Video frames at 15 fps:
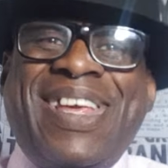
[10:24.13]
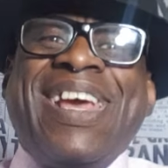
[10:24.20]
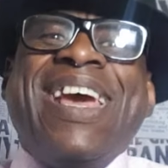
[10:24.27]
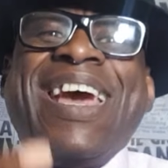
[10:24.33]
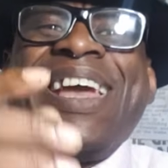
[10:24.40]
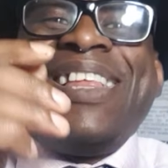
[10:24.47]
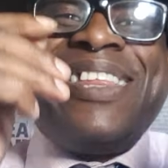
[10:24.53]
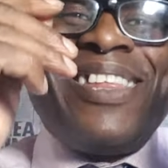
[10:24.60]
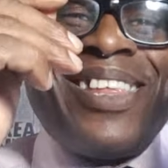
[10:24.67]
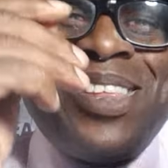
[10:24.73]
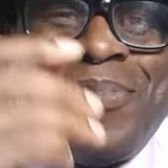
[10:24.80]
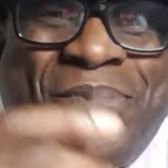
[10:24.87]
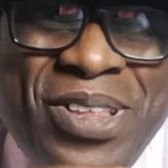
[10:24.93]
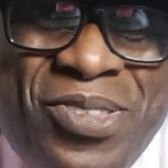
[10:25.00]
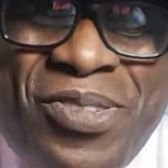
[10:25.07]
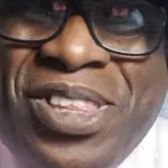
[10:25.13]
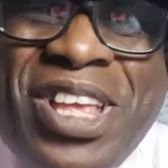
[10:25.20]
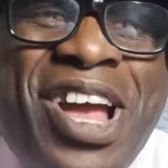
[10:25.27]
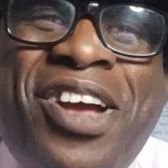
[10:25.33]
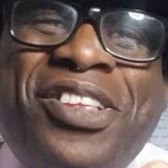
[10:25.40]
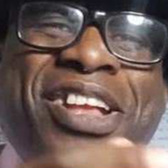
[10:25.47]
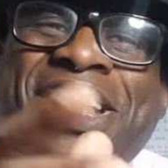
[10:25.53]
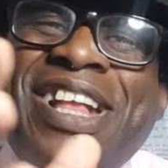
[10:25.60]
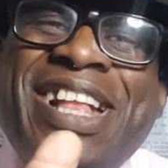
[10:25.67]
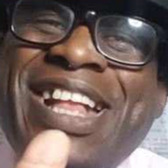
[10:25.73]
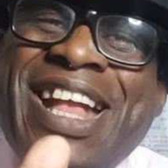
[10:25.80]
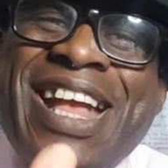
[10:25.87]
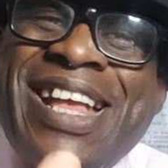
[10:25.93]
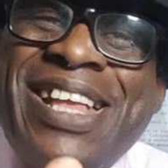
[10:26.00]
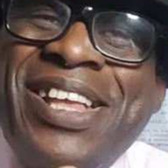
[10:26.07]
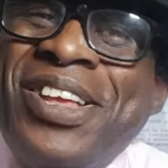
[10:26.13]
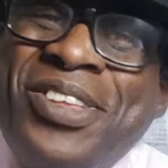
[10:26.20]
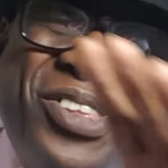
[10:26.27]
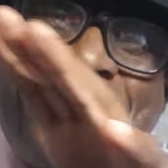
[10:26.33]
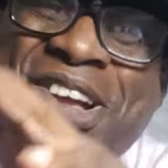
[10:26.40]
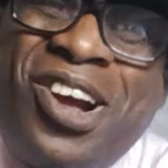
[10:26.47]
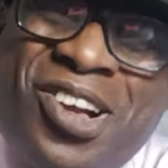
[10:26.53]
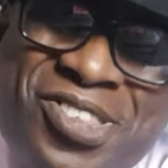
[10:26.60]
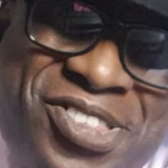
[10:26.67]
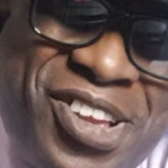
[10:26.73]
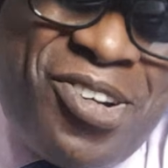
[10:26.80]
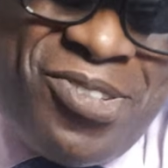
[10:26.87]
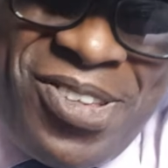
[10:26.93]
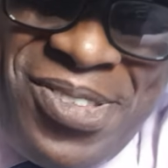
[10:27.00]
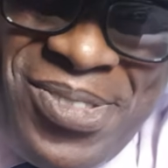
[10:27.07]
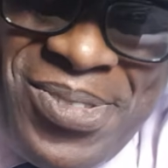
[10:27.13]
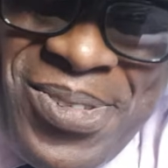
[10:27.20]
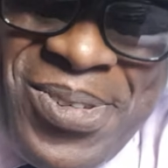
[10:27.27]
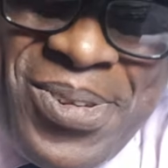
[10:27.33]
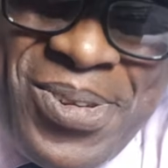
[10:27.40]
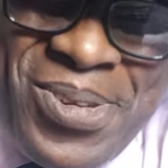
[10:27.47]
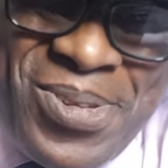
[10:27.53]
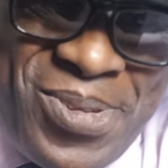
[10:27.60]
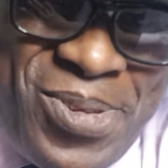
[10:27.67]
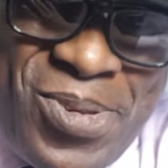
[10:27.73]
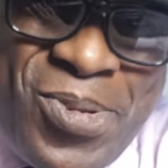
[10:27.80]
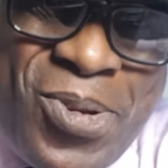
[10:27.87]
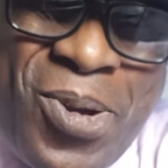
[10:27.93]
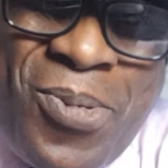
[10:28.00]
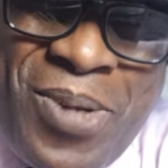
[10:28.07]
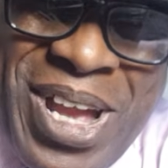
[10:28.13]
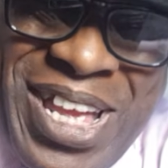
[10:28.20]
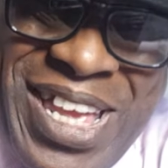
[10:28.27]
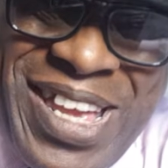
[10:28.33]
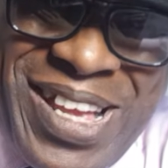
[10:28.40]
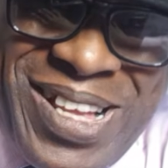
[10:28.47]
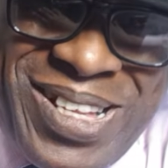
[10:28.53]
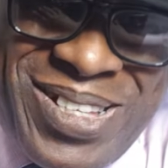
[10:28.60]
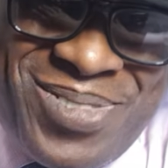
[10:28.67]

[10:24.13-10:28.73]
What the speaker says: And the policeman said, no, the car's stolen. You got to wait here.